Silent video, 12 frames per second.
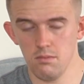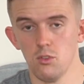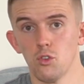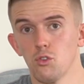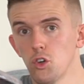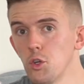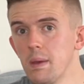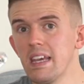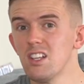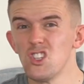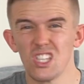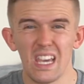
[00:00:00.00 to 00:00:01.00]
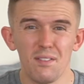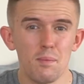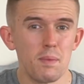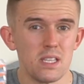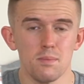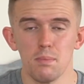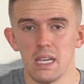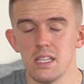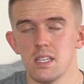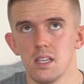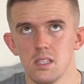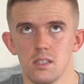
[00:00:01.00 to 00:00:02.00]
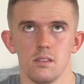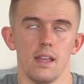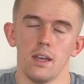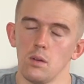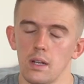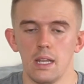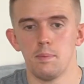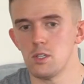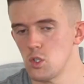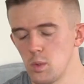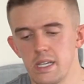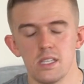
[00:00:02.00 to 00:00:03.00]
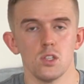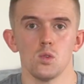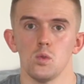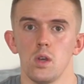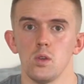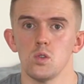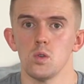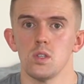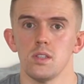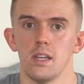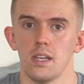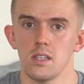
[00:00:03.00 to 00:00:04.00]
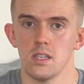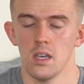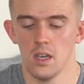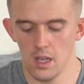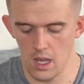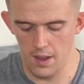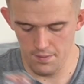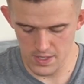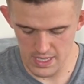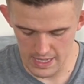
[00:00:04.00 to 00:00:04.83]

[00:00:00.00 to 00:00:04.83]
Grooming and shaving bits and pieces, nail clippers, tweezers, all those sorts of things. Obviously